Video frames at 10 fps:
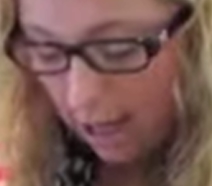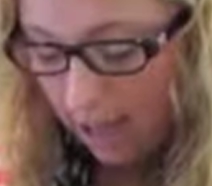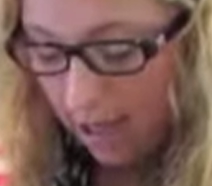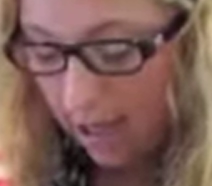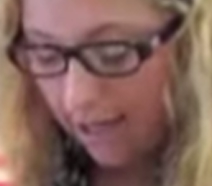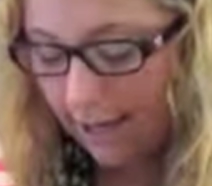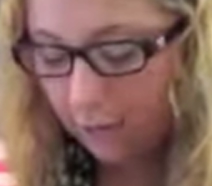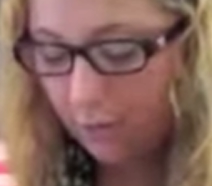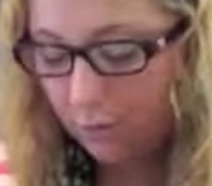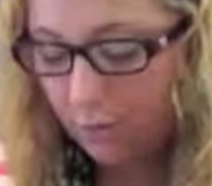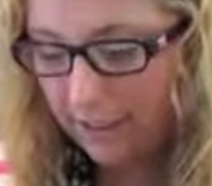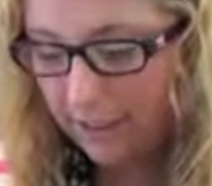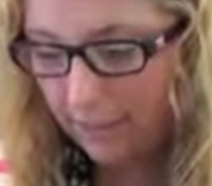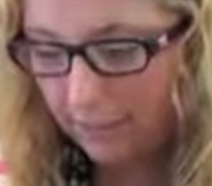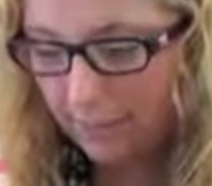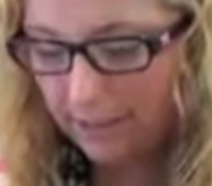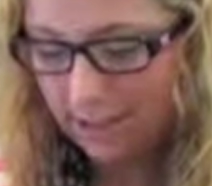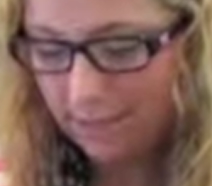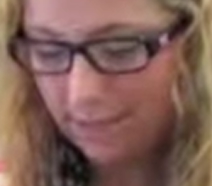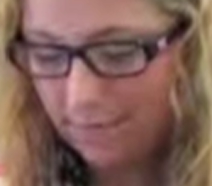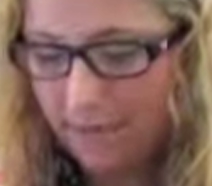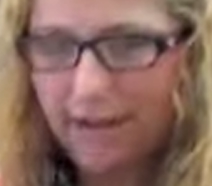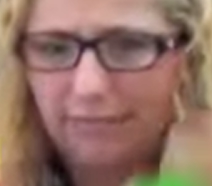Uh, I also picked up some